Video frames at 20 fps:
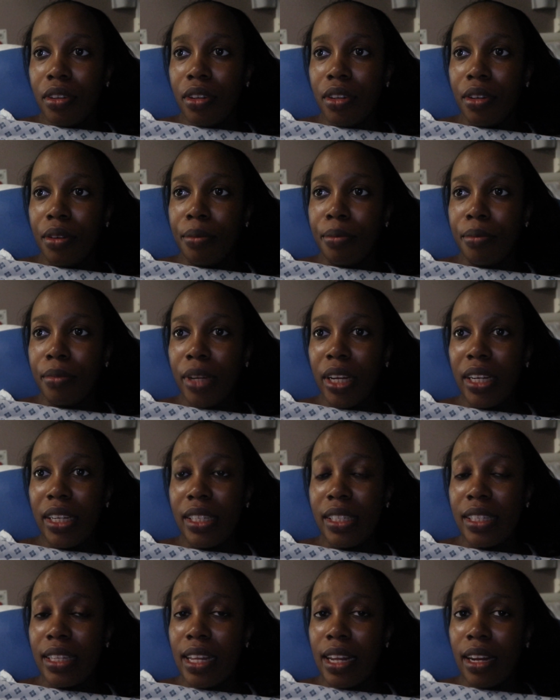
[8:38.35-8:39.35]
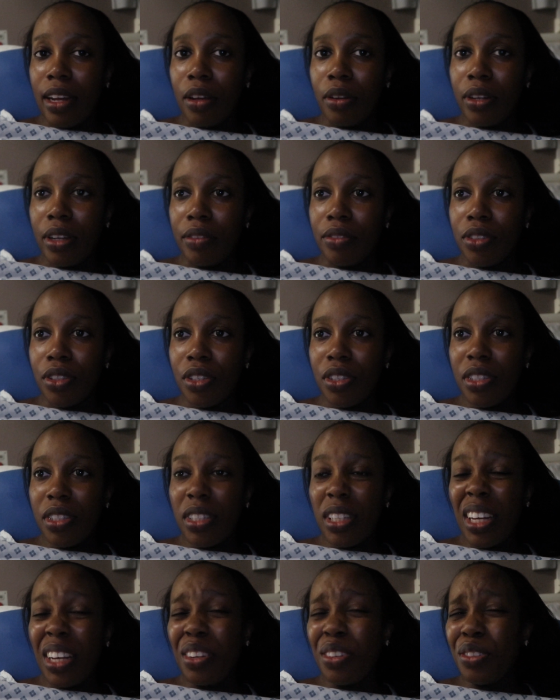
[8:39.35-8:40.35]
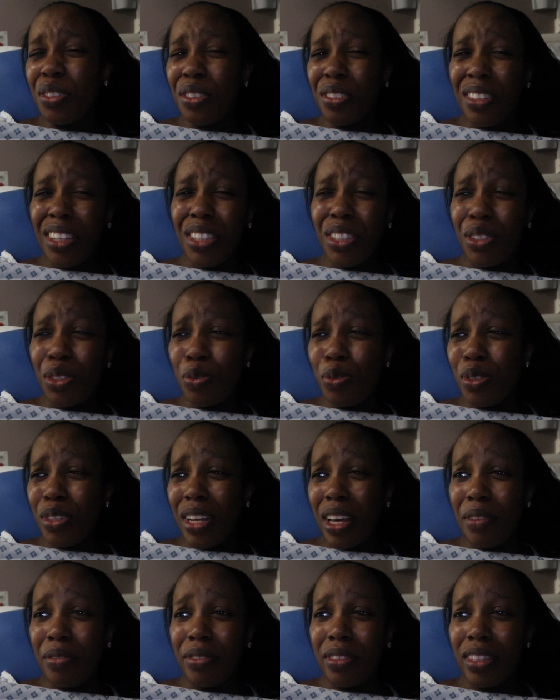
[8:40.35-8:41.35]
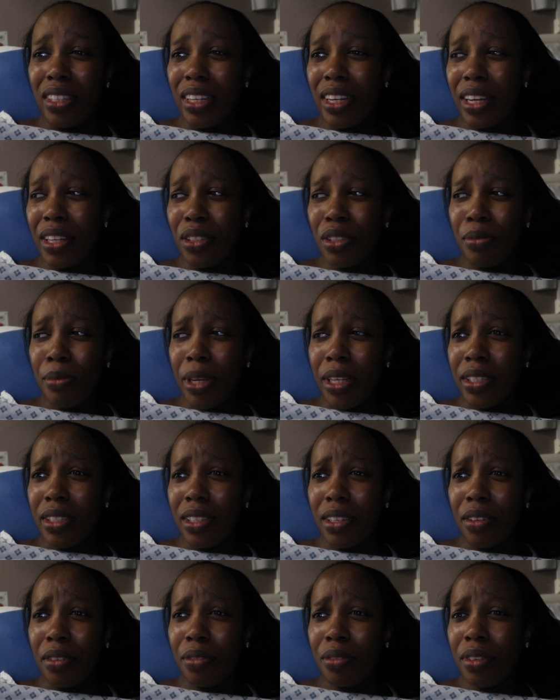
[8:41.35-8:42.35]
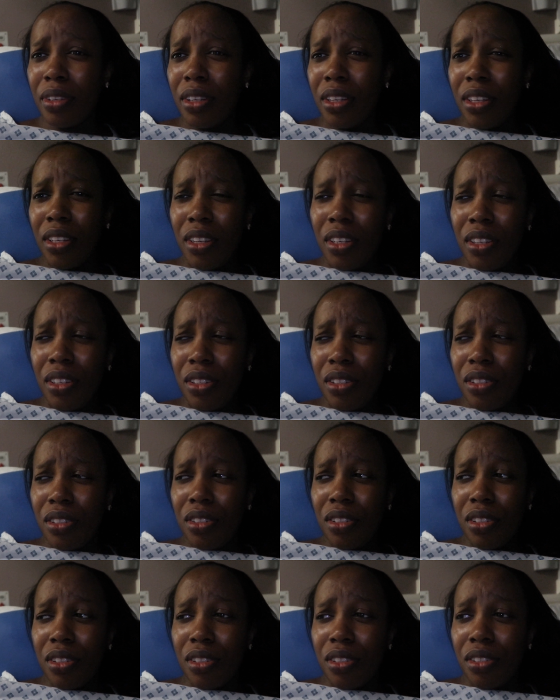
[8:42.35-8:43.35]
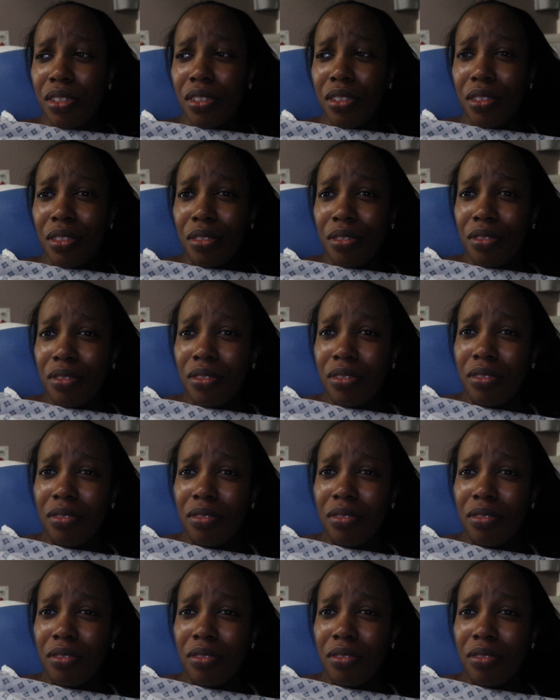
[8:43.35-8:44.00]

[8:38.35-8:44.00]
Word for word: Um, at least then I would have just, I don't know, I just want to have the night to myself to just, you know,